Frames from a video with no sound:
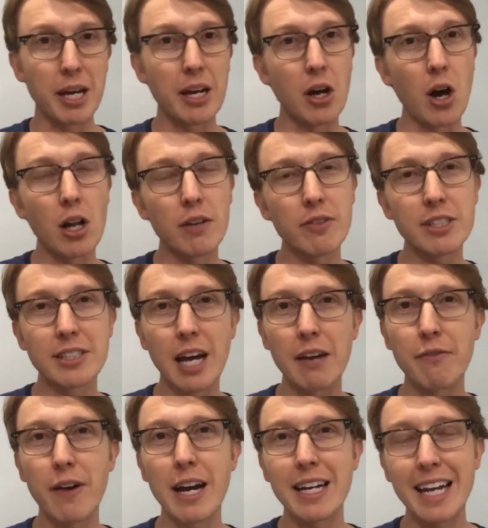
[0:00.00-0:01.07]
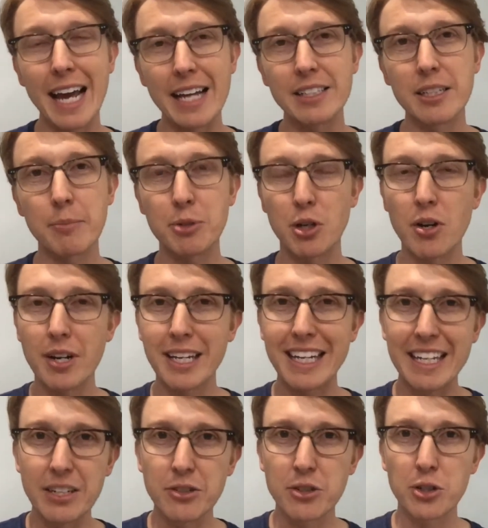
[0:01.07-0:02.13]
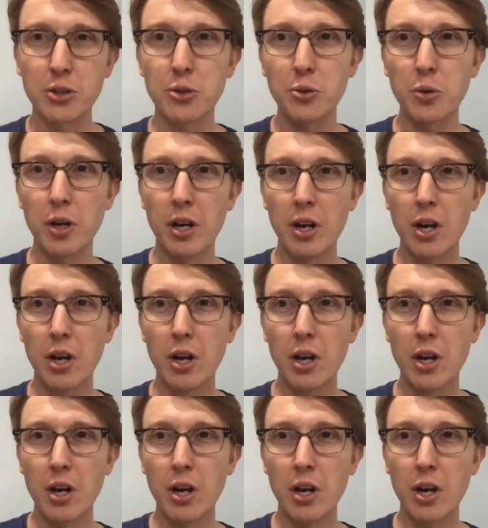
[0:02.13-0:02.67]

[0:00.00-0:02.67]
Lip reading: And all of this, I find, ends up turning into